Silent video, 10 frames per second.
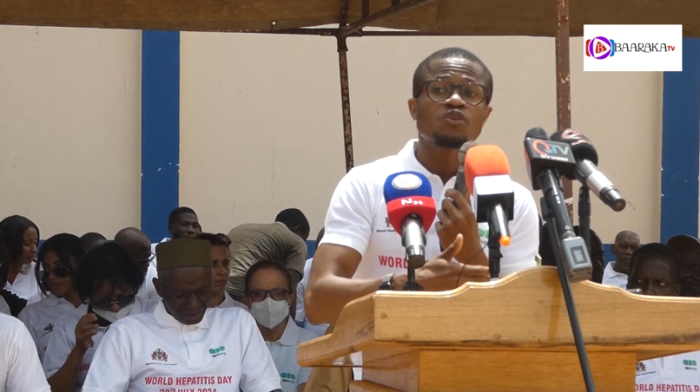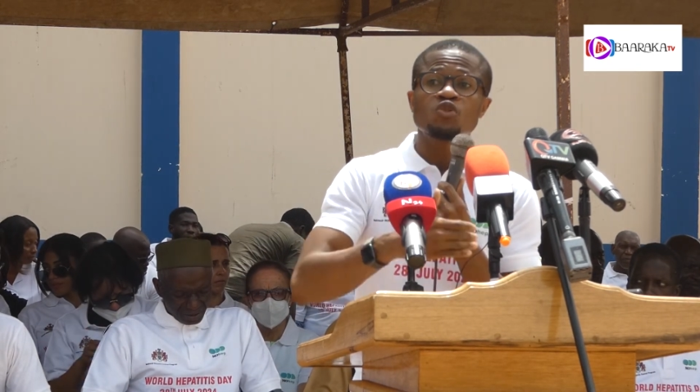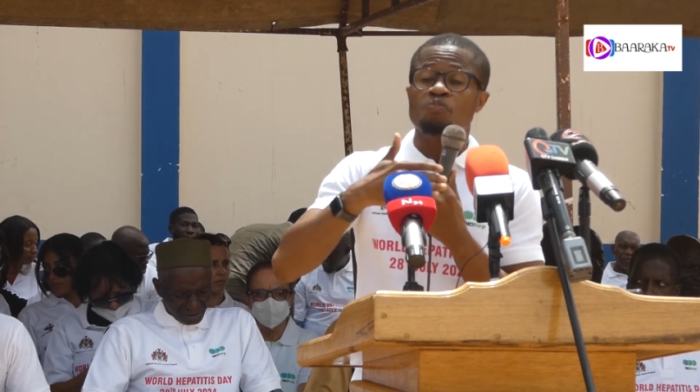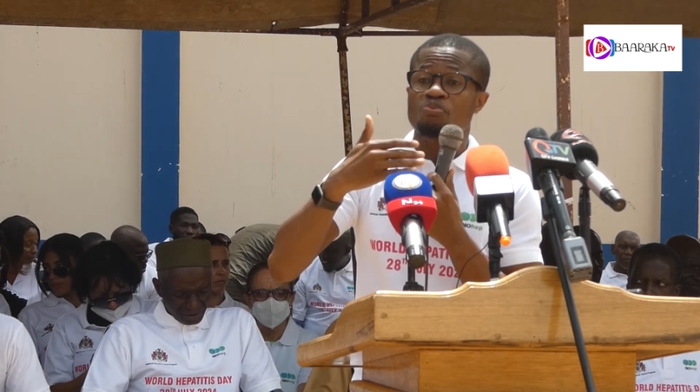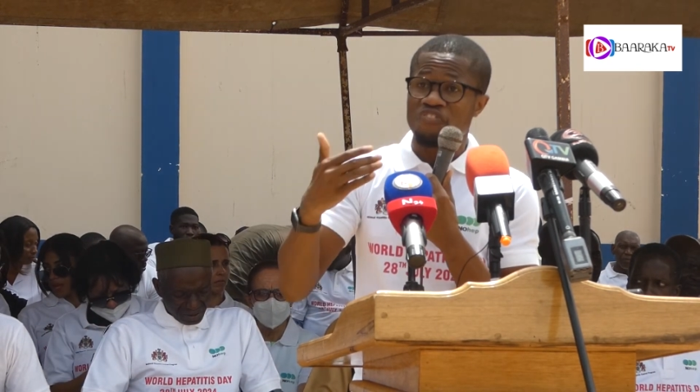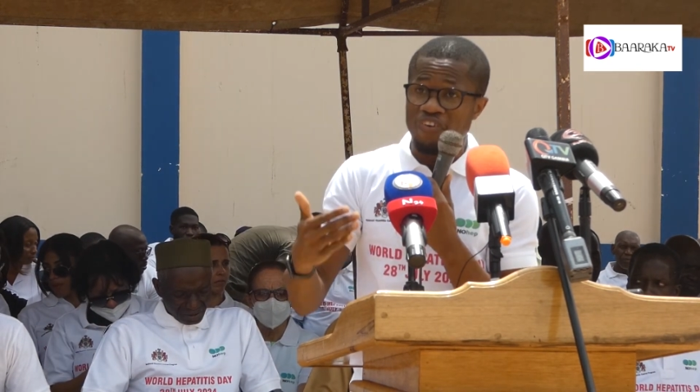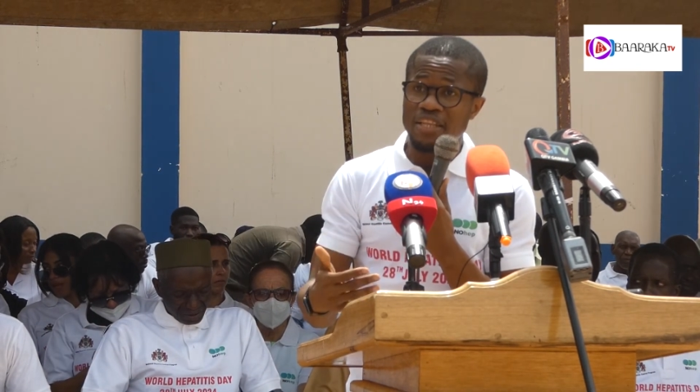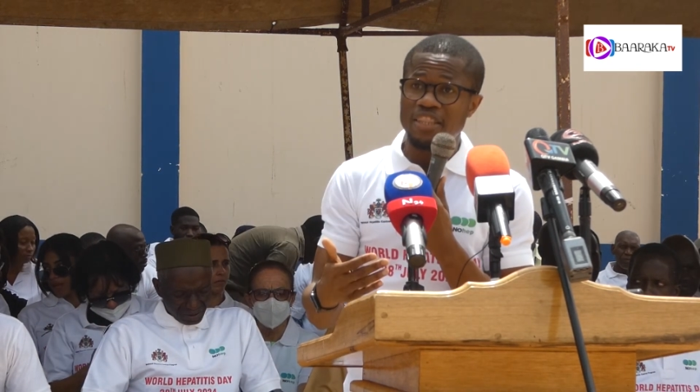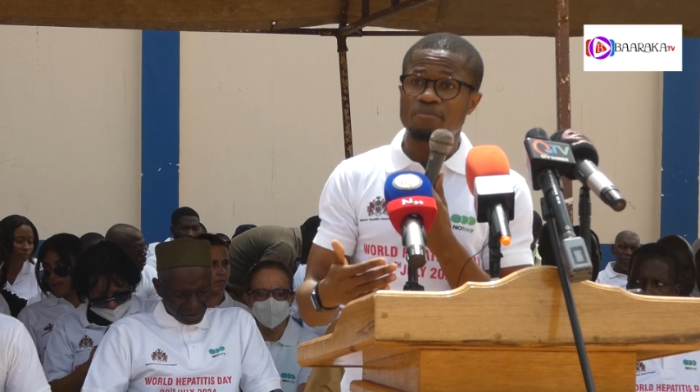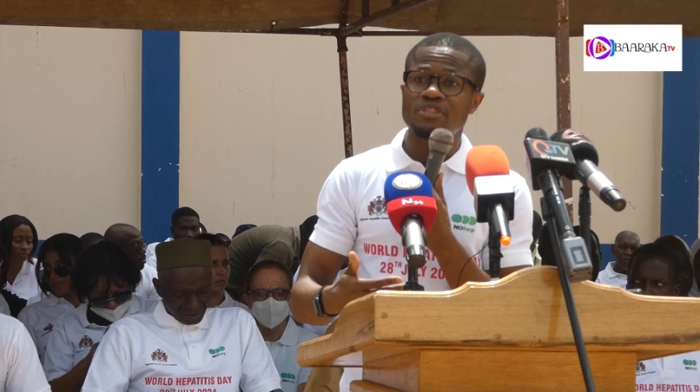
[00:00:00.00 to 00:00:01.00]
how to
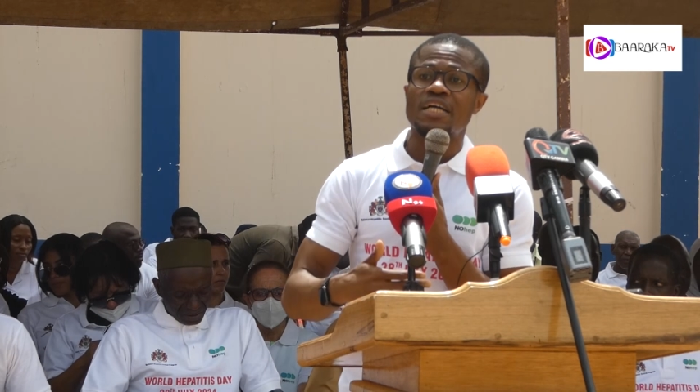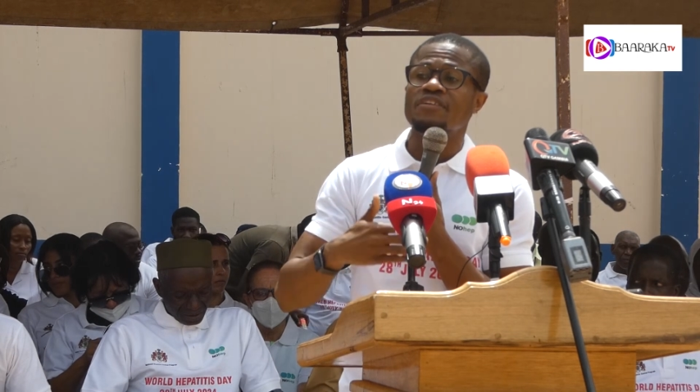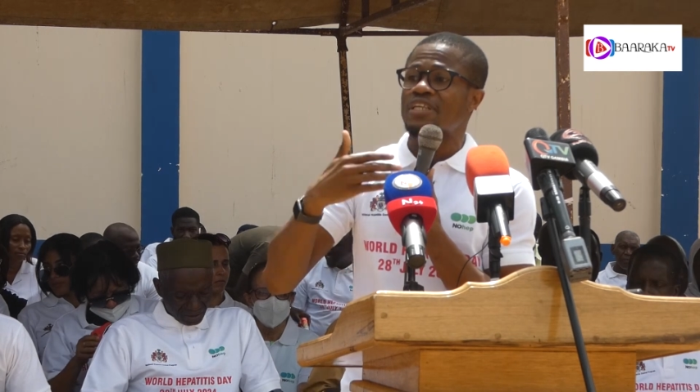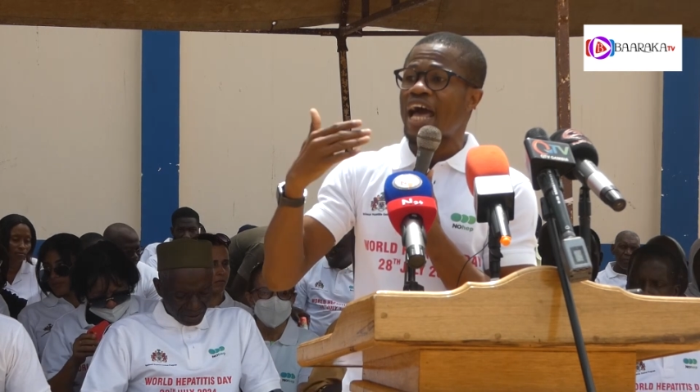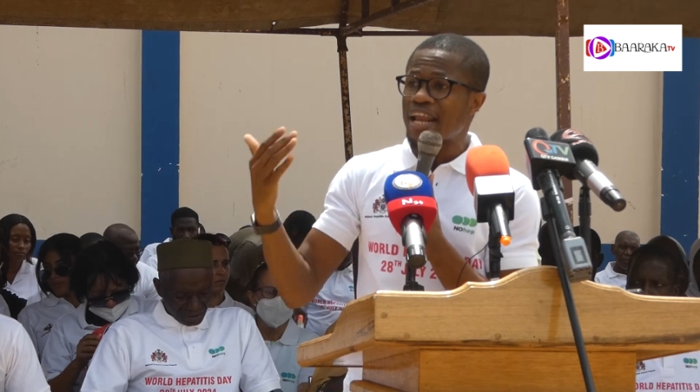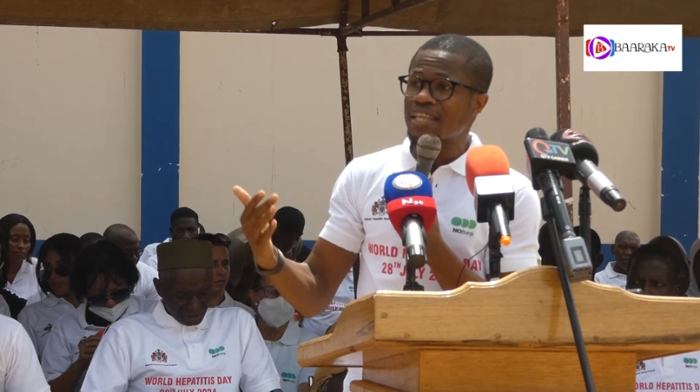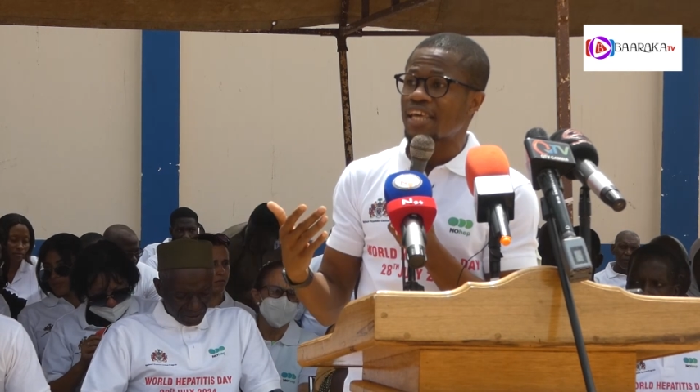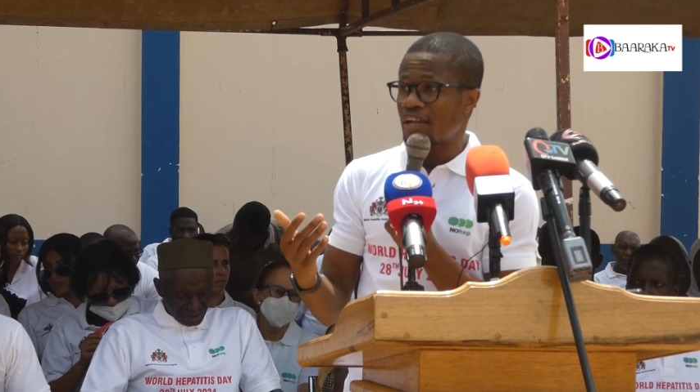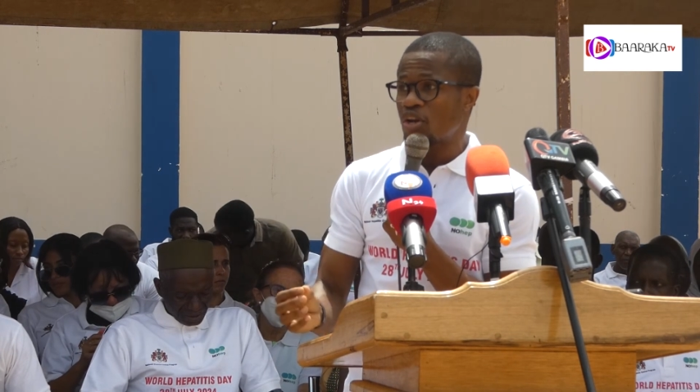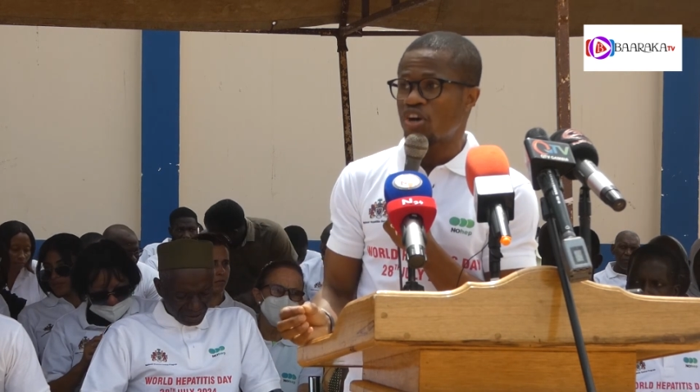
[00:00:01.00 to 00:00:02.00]
prevent themselves and
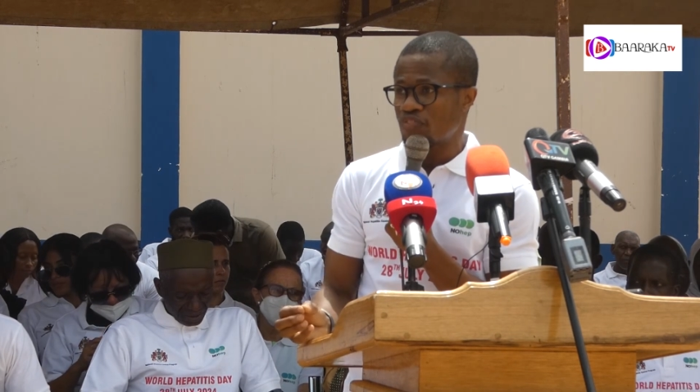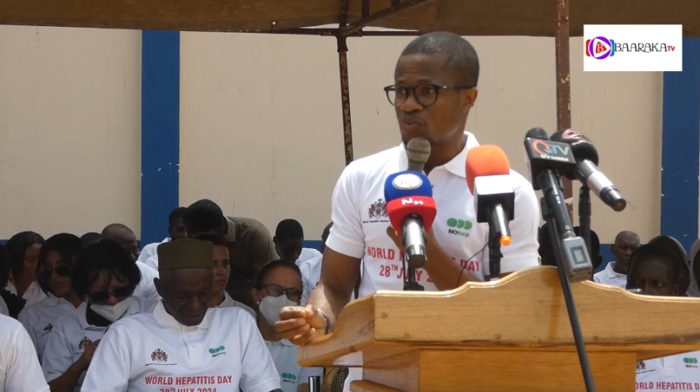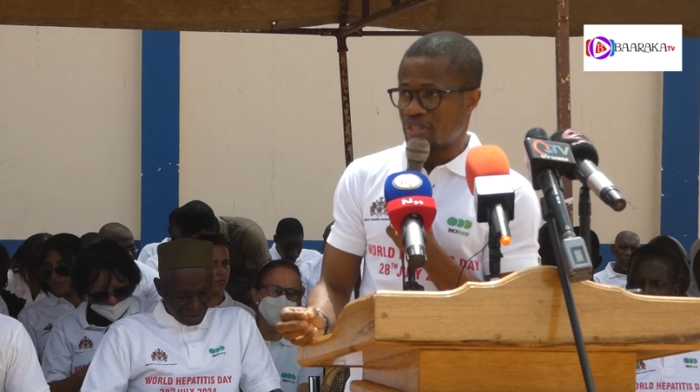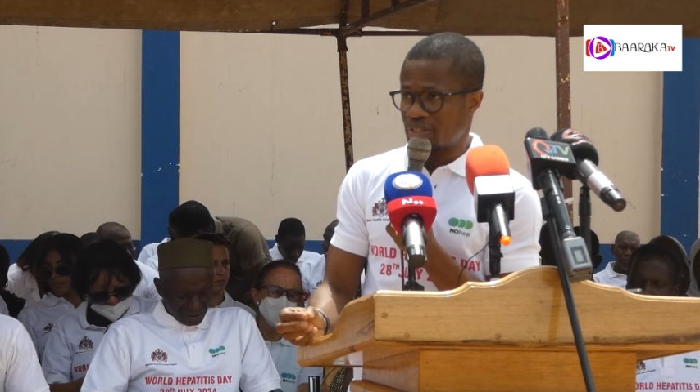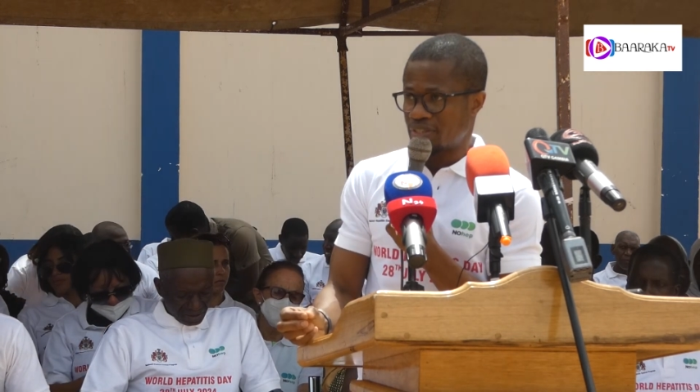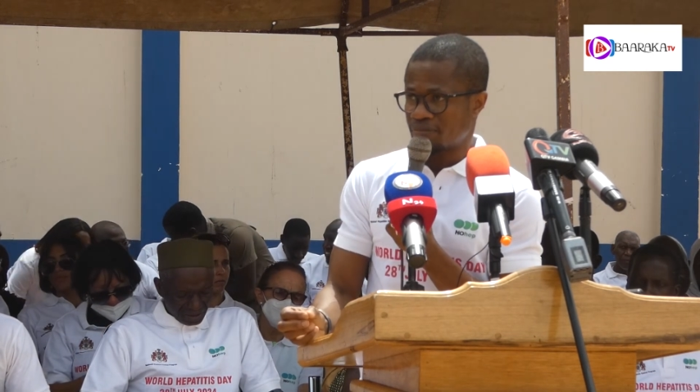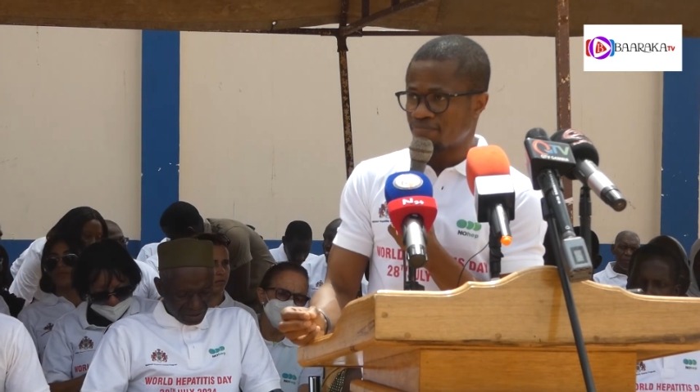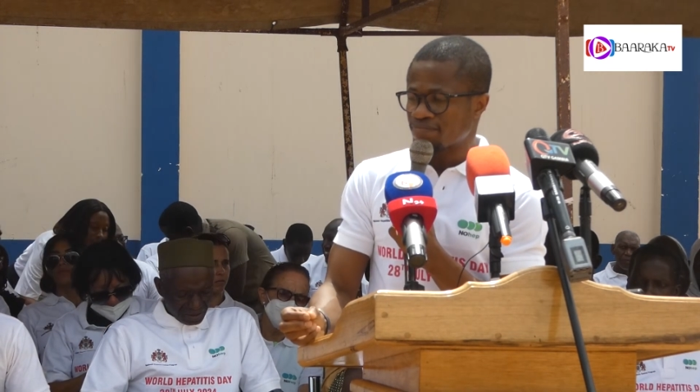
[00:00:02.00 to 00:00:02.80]
their loved ones.